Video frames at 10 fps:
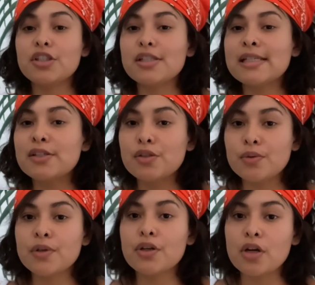just as you
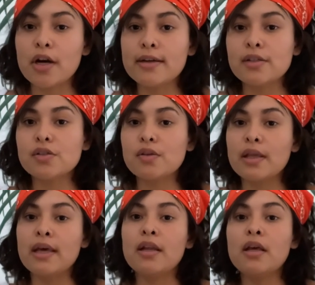do in your garden, so
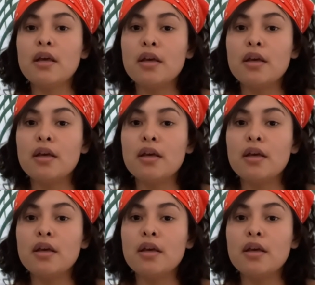that